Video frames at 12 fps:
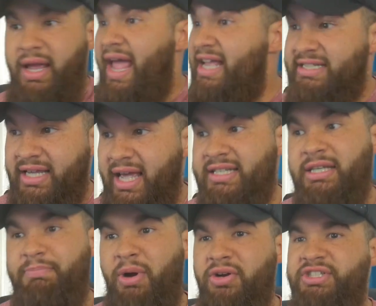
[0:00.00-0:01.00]
as
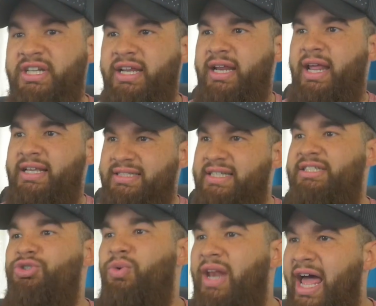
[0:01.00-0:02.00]
a person that has
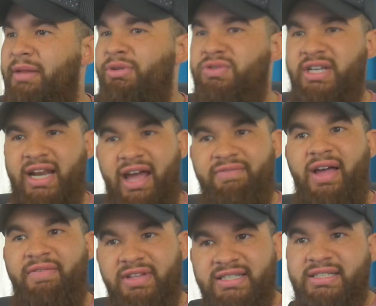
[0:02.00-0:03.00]
listened to a lot of music, and
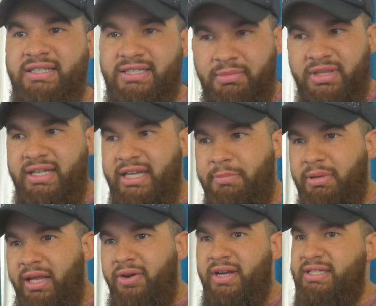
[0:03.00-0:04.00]
I've listened to some of the deep
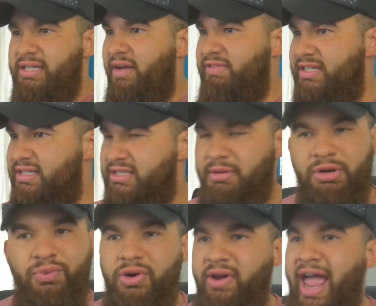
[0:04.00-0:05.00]
lyrics, and I've listened to some
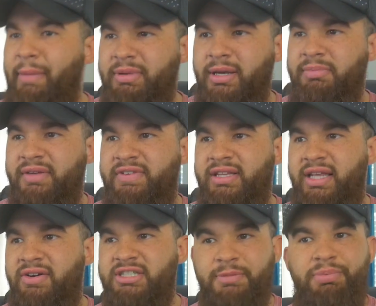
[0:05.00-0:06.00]
of the real happy, uplifting
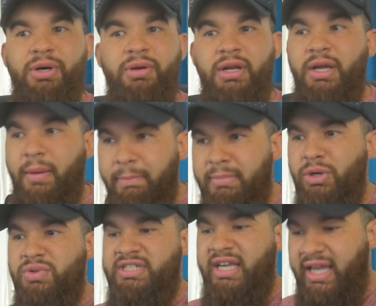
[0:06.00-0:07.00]
lyrics, to put
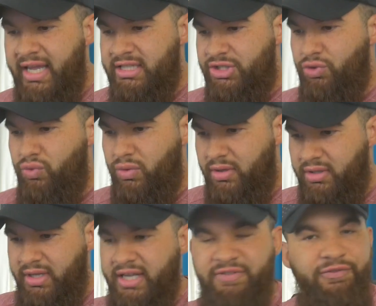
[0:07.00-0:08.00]
music into
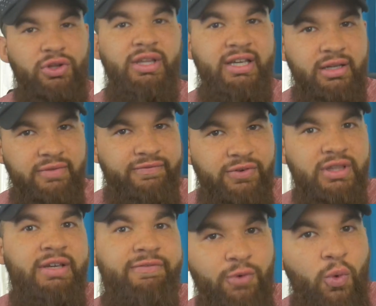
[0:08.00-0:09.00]
its fully
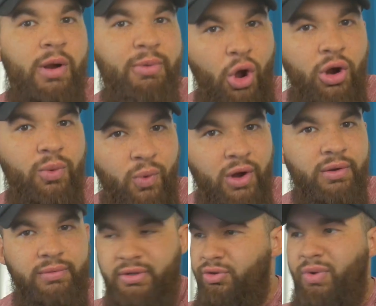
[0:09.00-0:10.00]
formed
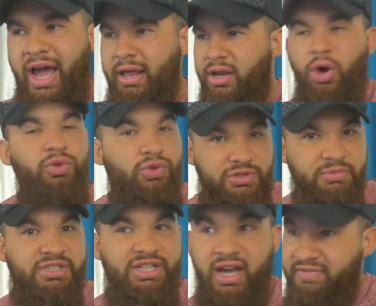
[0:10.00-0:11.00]
artwork, you got to go through
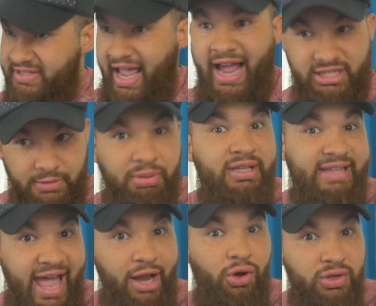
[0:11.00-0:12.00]
some stuff to put
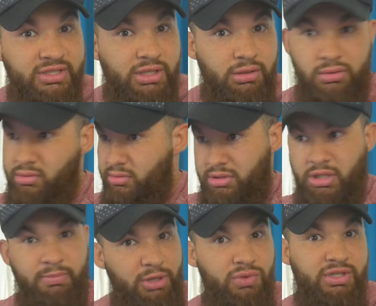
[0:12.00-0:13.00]
that onto
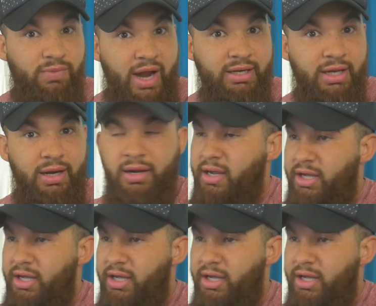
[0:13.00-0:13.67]
the music right there.